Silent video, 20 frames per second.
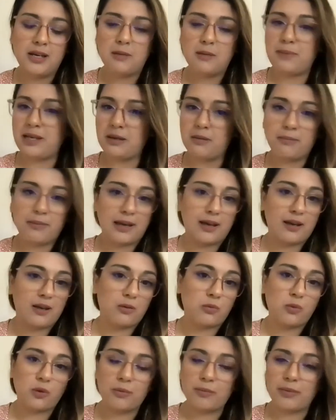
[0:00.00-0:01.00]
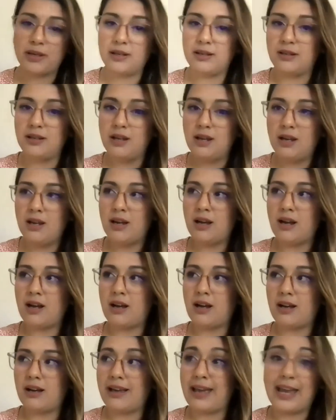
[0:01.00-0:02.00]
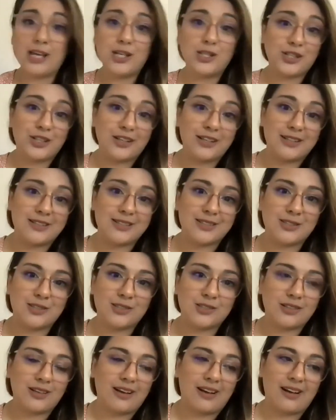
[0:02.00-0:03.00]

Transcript: be it man, woman, ageist,